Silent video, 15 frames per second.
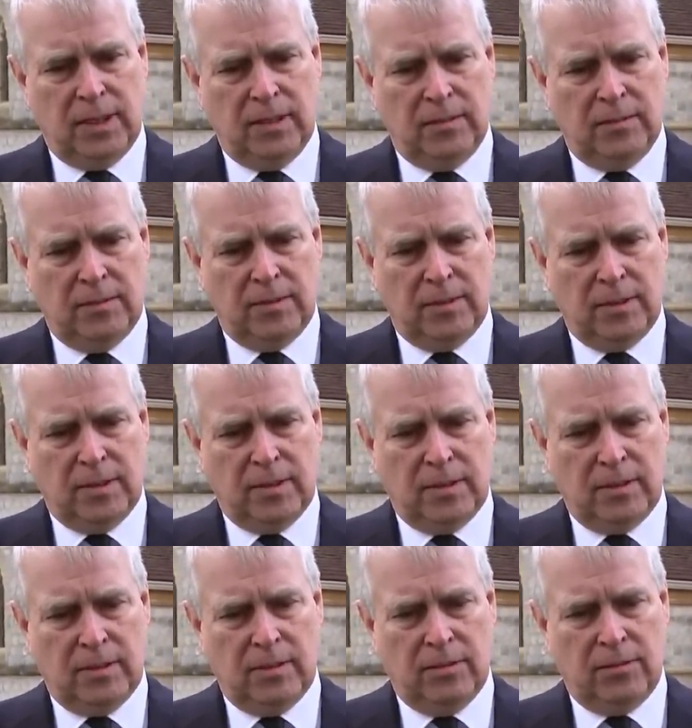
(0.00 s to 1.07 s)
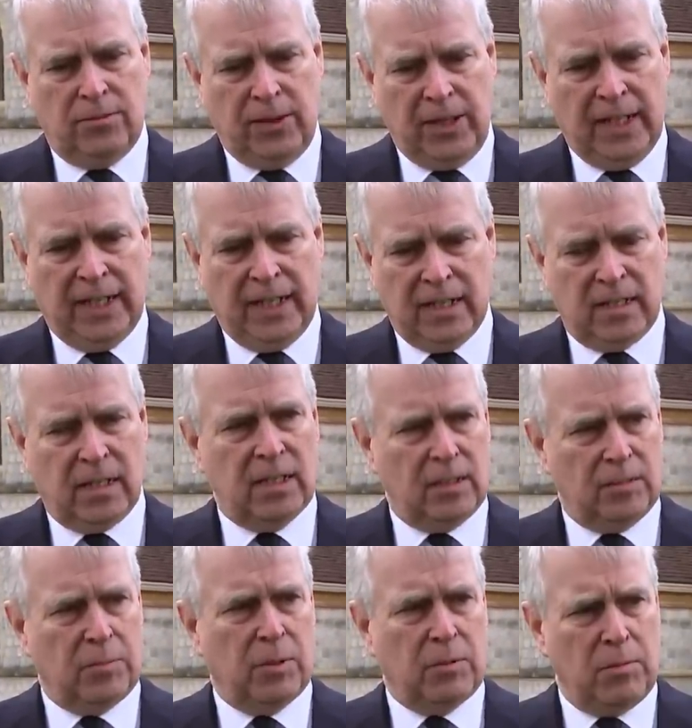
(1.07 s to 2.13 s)
uh, feeling it, I
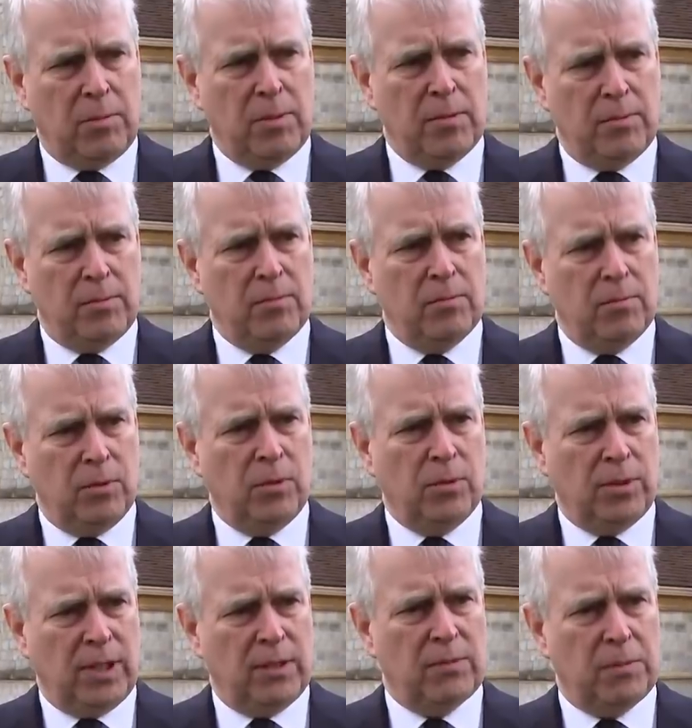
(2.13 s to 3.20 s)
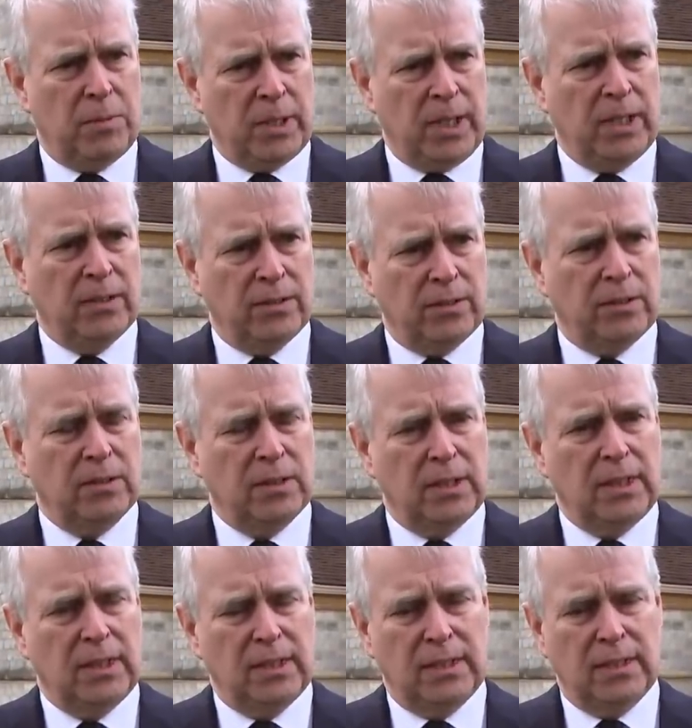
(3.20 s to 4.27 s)
think, probably more than everybody else.
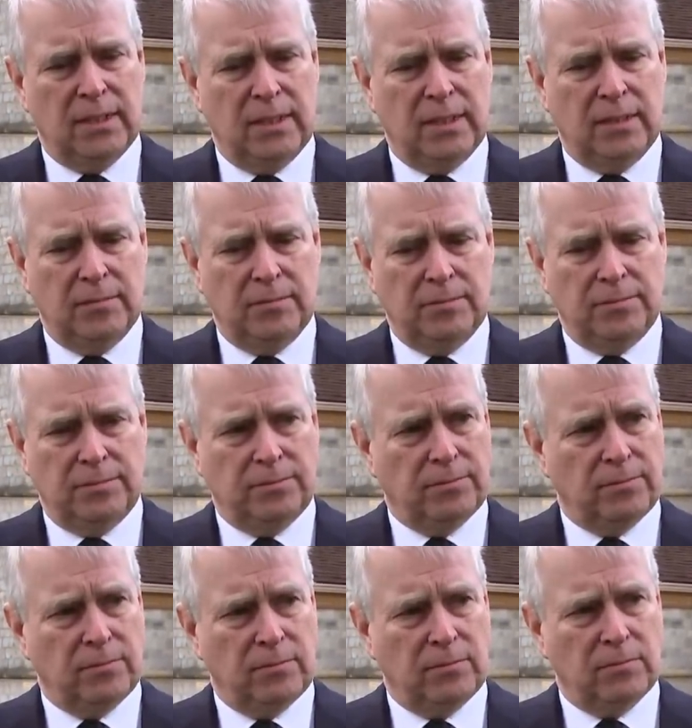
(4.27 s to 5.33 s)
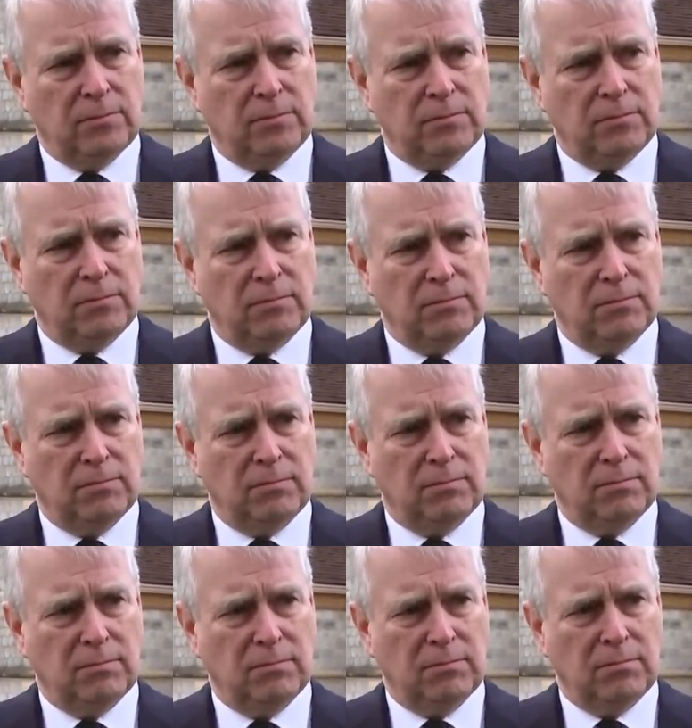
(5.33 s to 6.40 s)
Um, you did have the
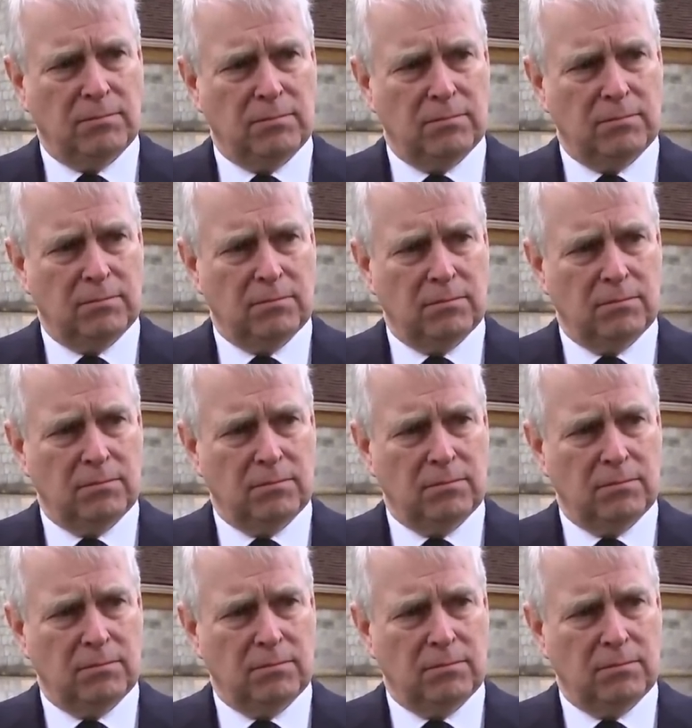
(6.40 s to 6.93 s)
chance to see your mother